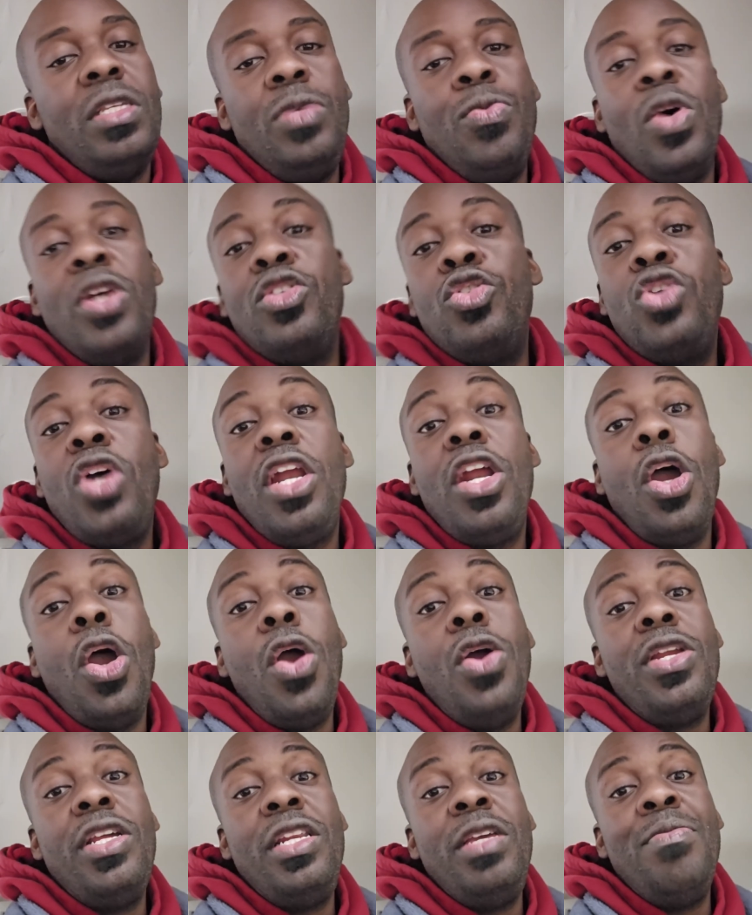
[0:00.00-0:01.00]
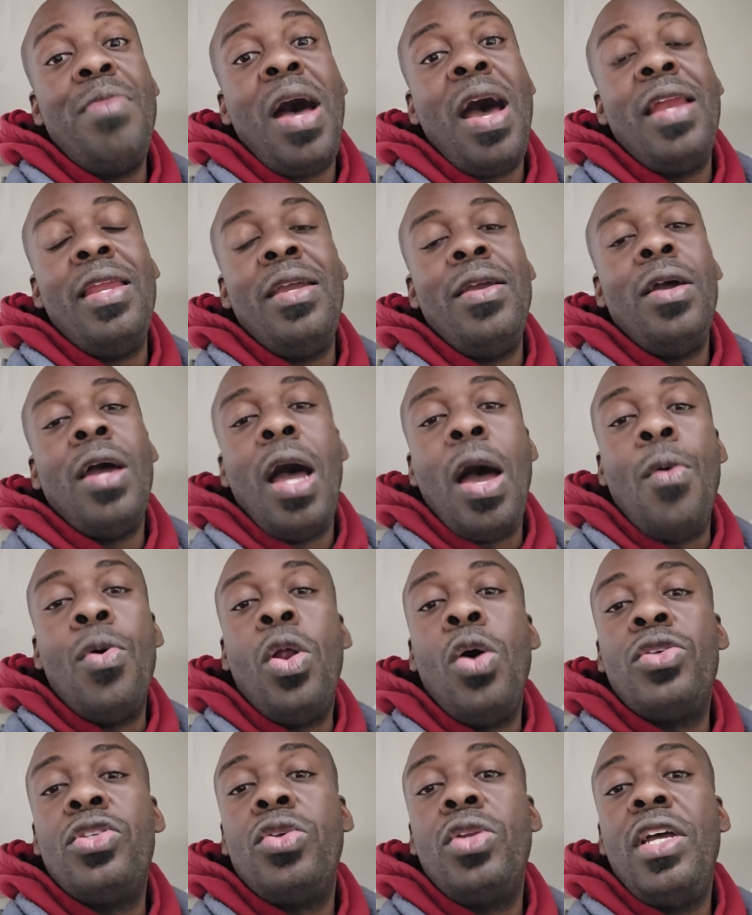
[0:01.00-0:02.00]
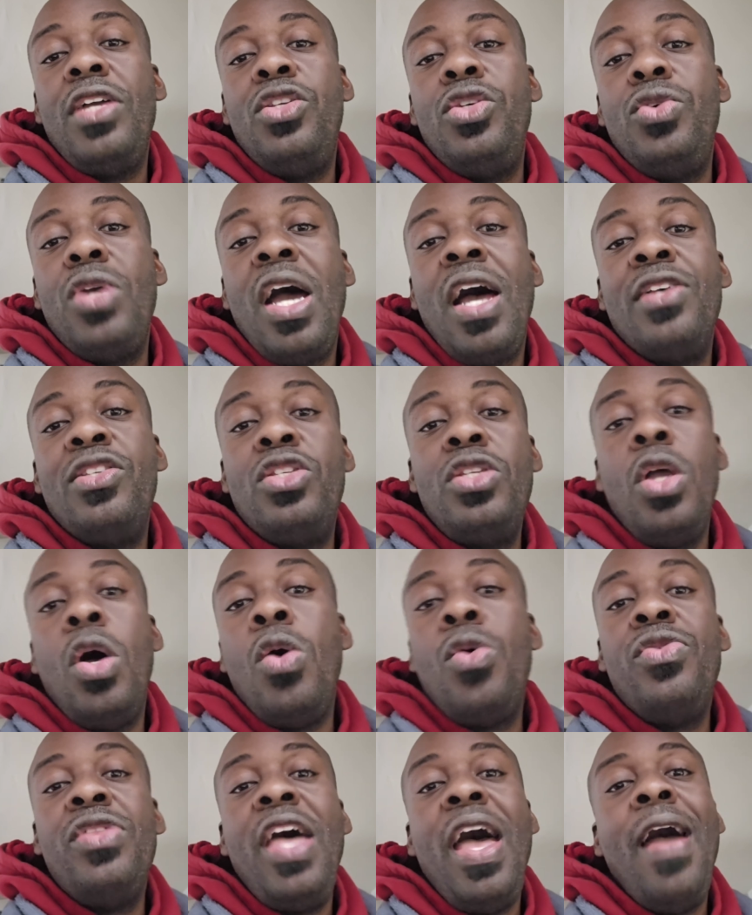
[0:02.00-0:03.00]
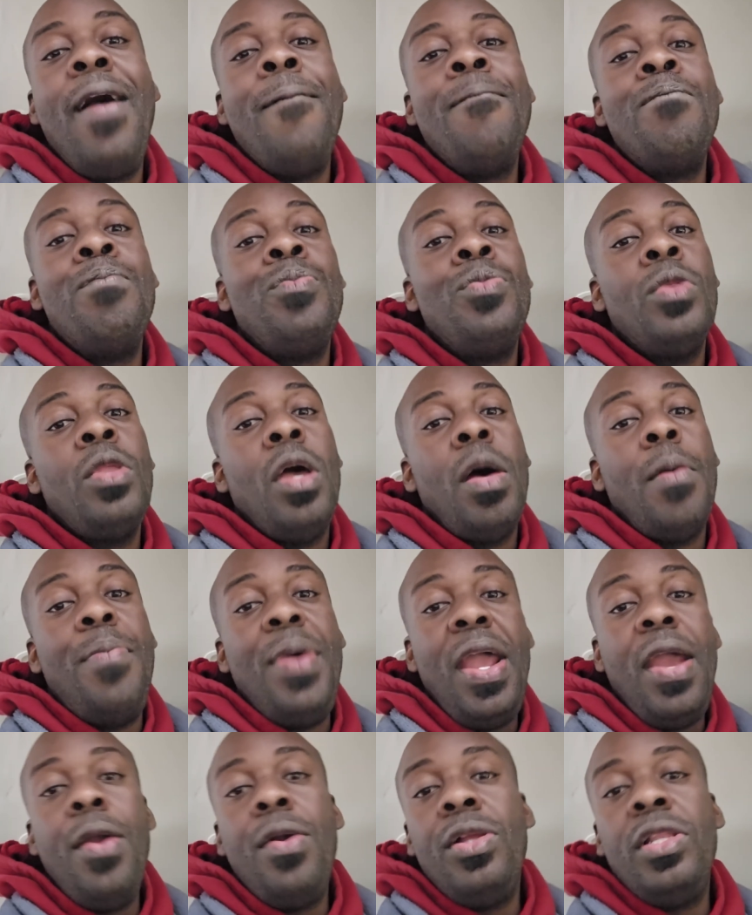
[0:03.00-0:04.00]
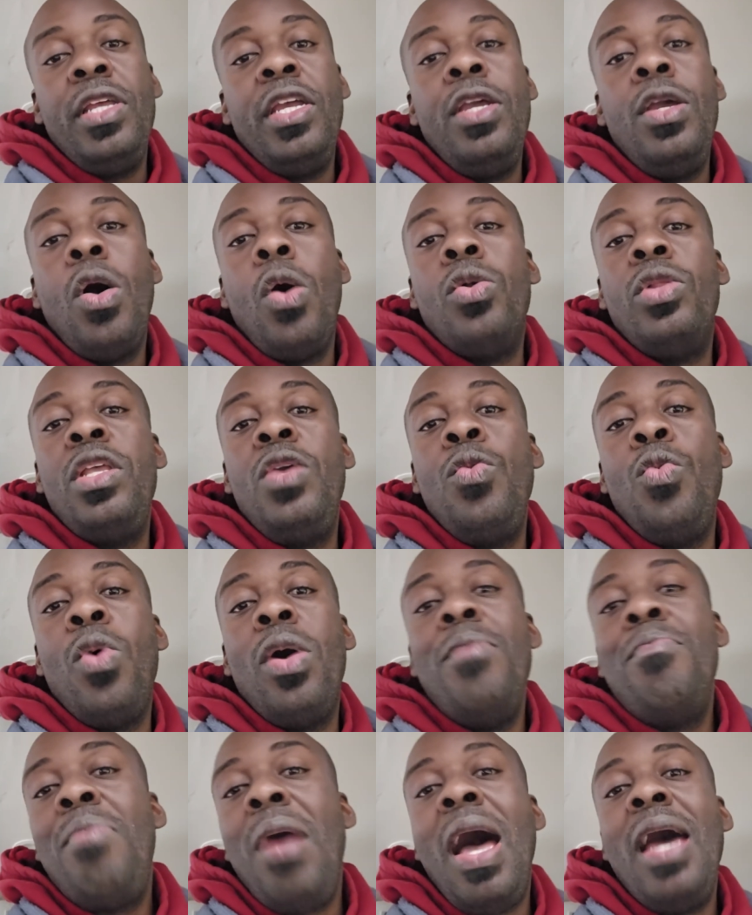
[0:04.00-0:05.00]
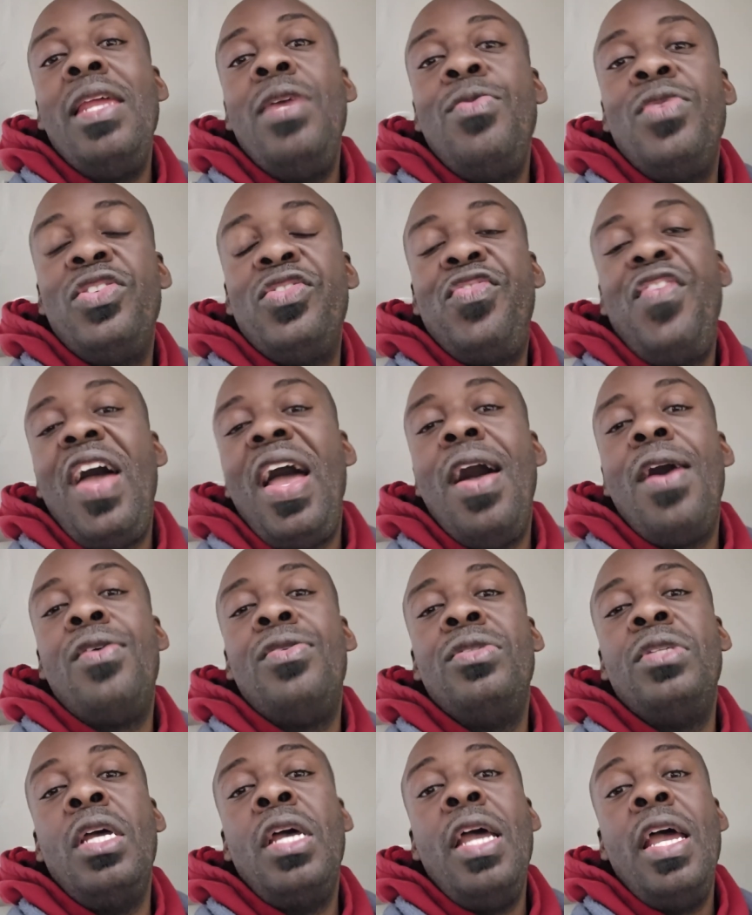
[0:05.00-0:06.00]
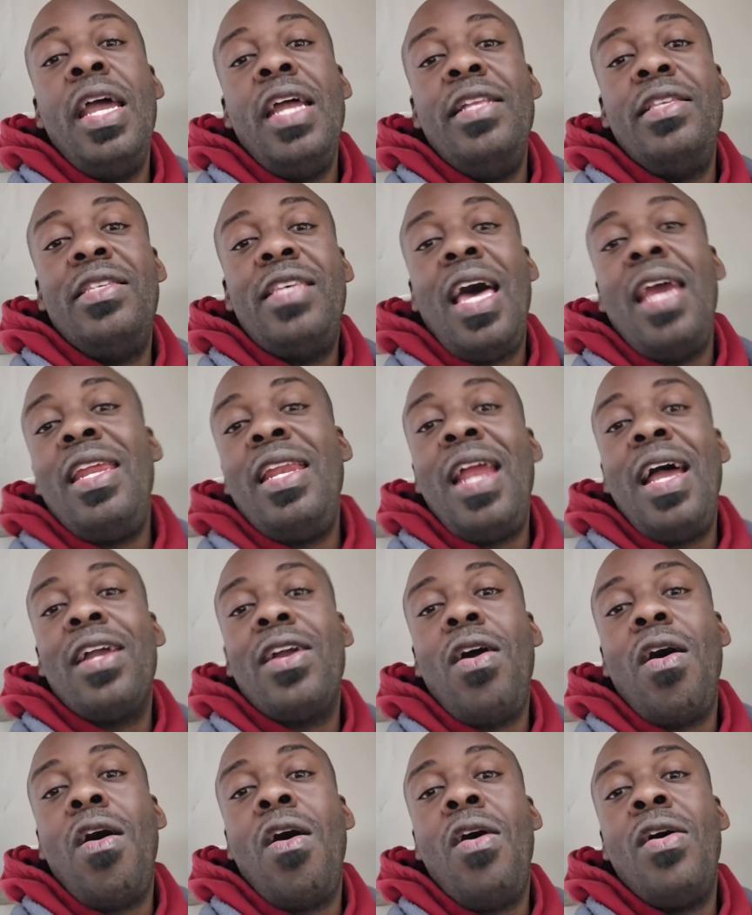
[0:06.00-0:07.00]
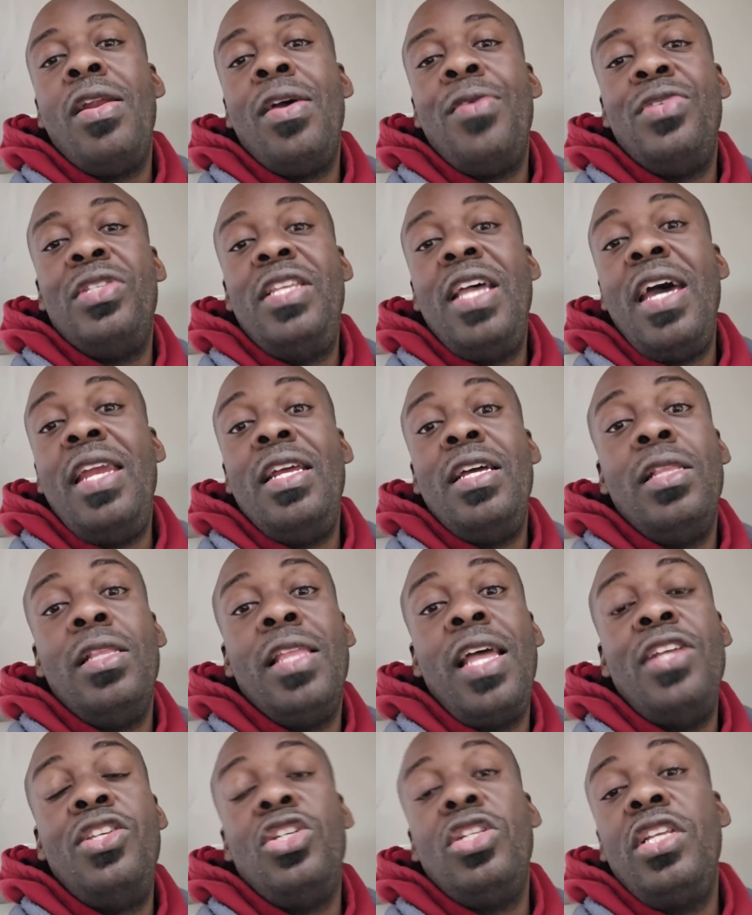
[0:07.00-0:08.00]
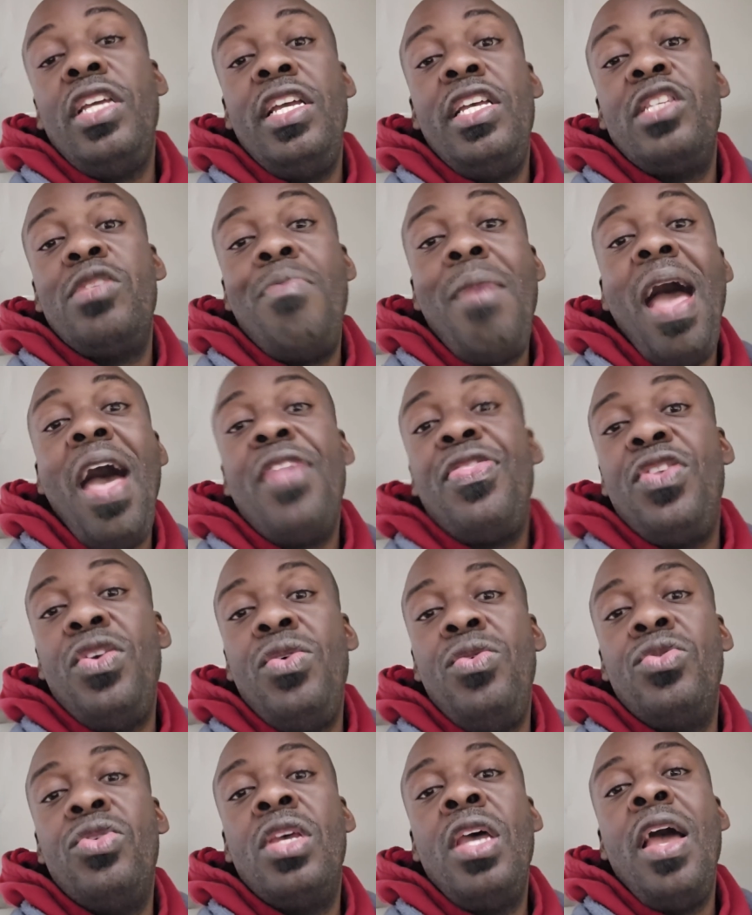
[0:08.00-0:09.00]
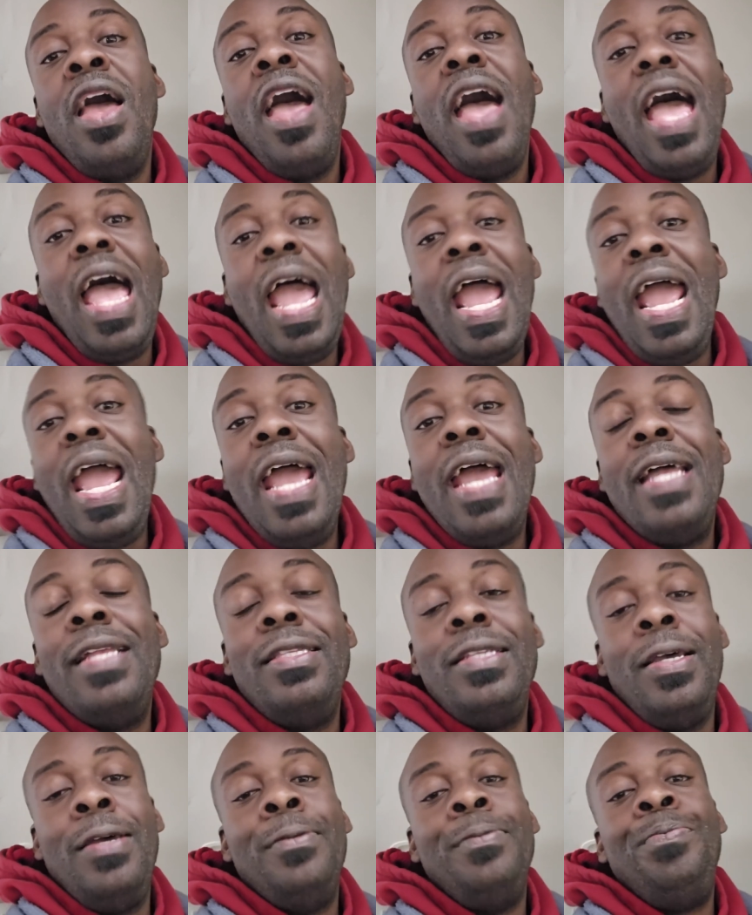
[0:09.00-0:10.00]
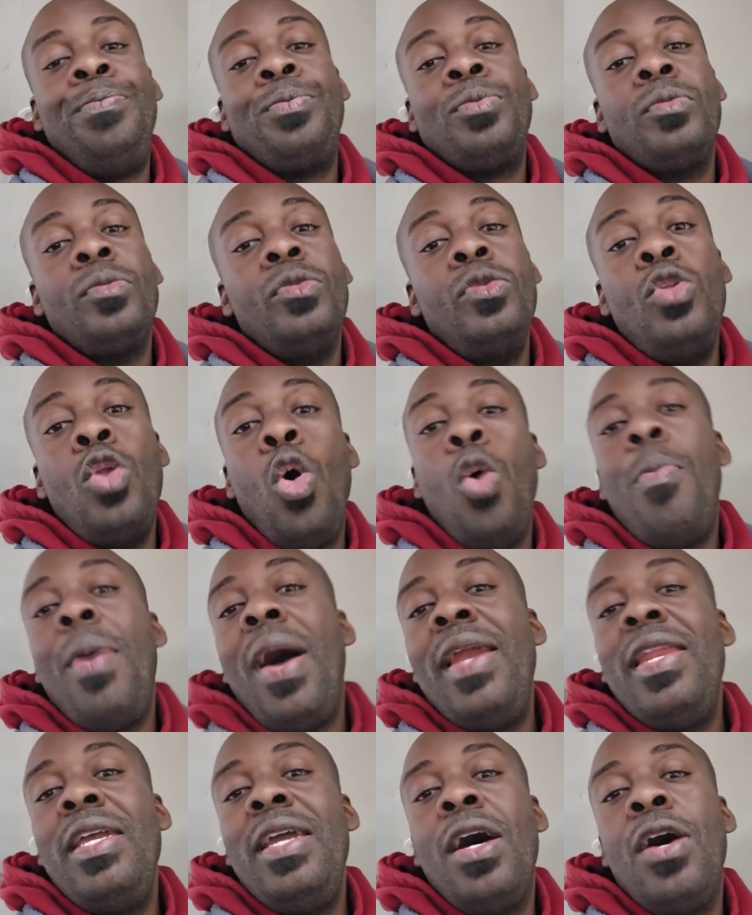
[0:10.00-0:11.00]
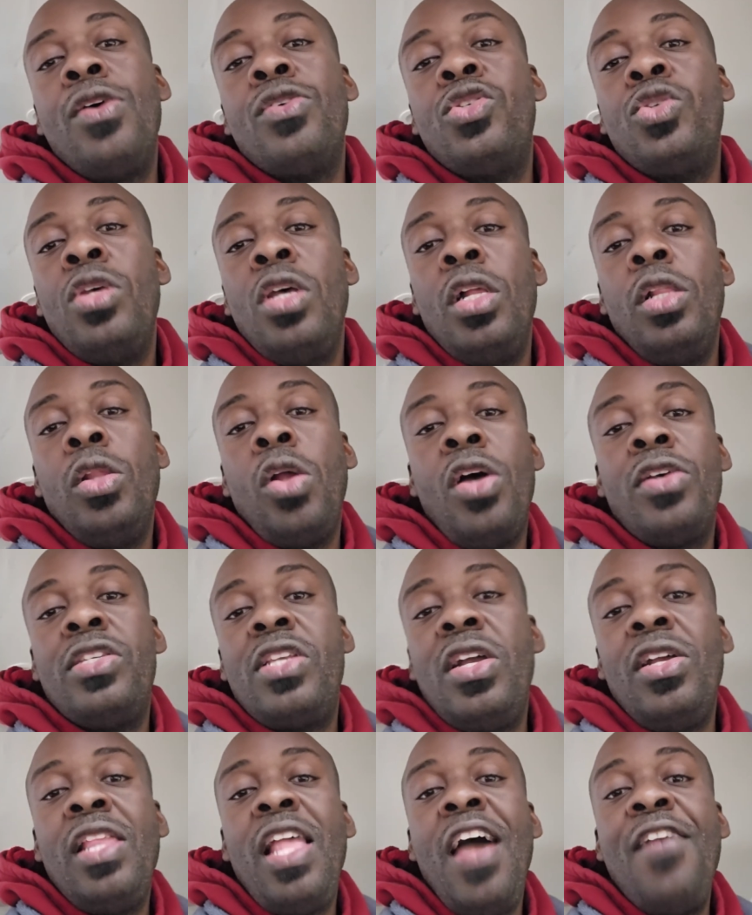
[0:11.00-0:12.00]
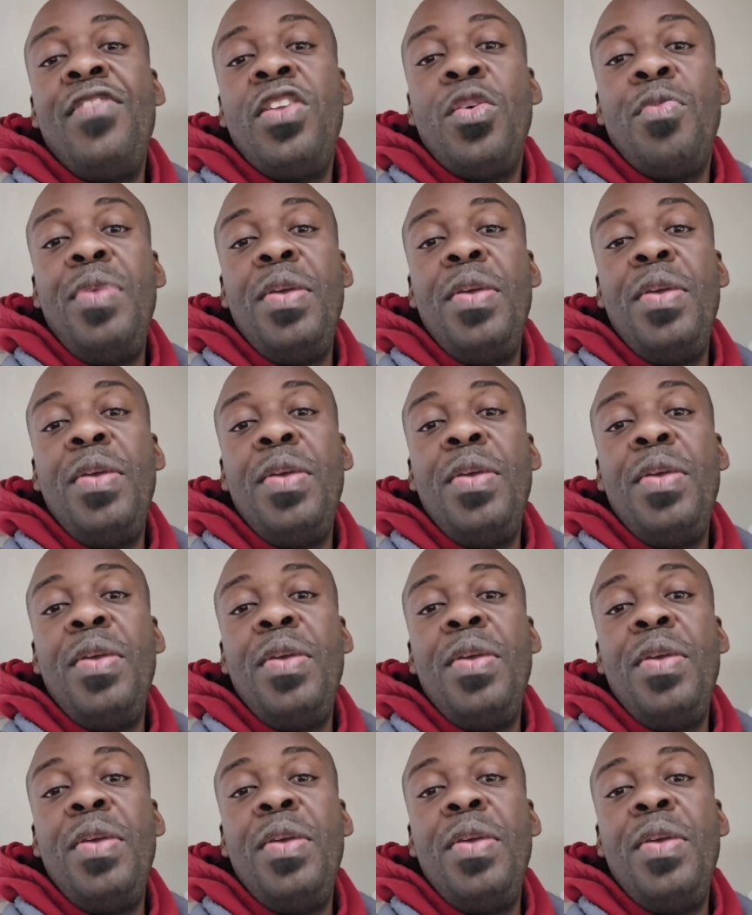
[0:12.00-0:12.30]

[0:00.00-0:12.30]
He wasn't trying to hurt anybody. I would also let you guys know that apparently only one body was found inside of that car that was and allegedly it's Matthew's, and nobody else lost their life.